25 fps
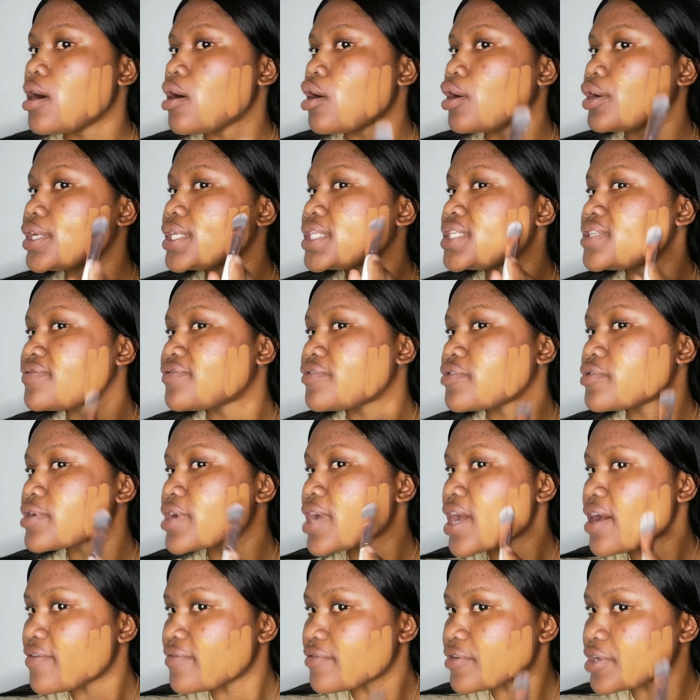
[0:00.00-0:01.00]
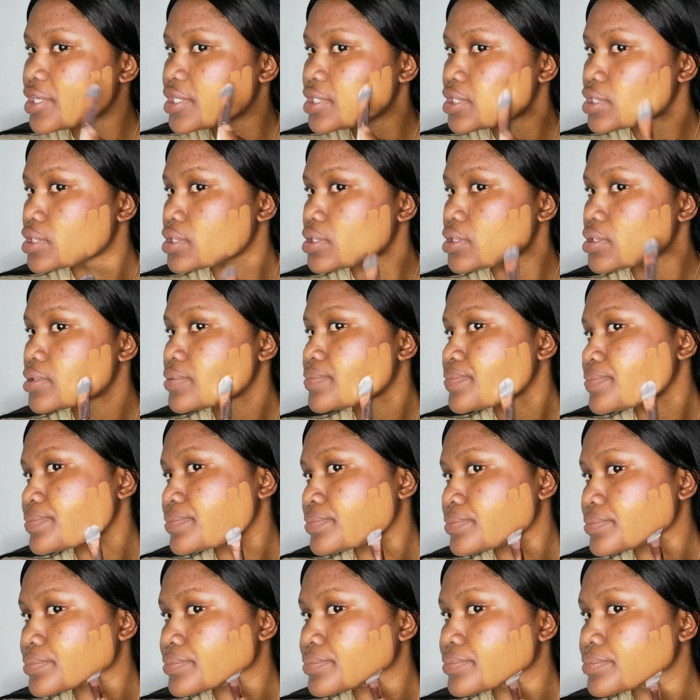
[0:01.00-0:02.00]
It's full coverage.
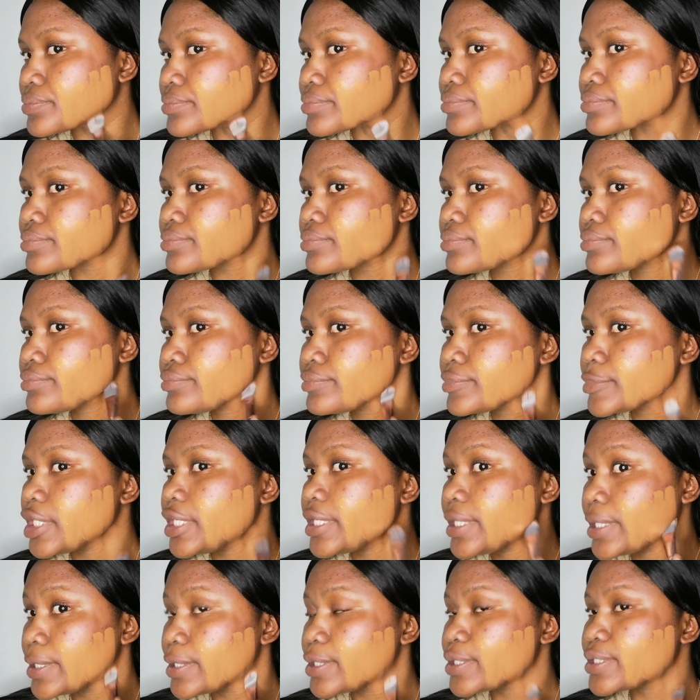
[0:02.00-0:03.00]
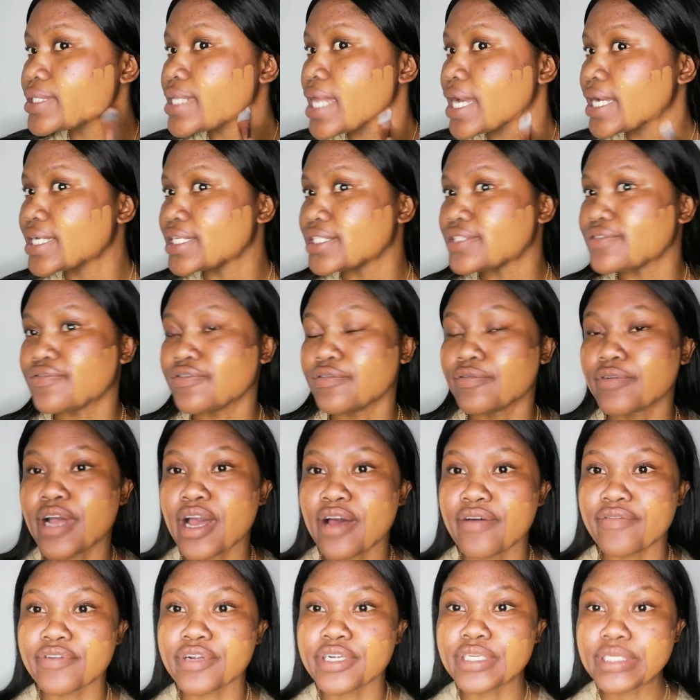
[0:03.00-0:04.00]
It looks like it's full
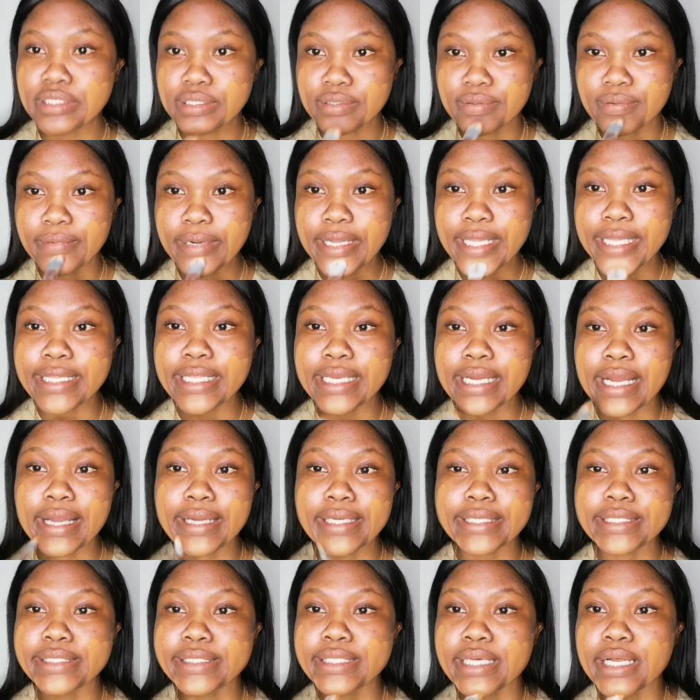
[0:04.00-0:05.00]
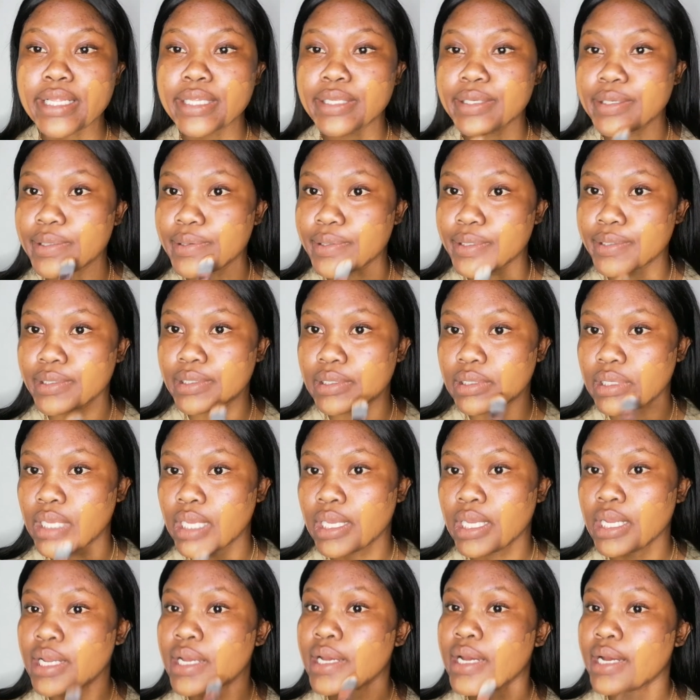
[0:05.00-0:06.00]
coverage. One thing I can tell you.
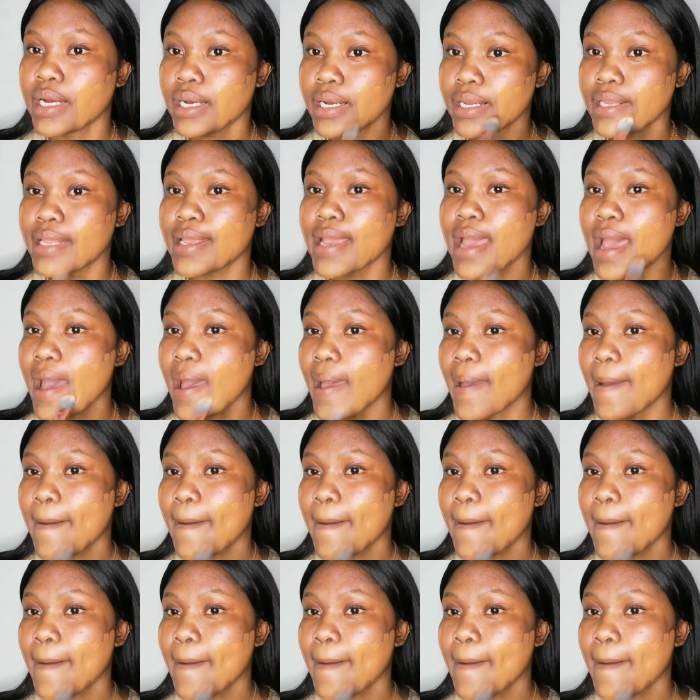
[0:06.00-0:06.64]
Yeah.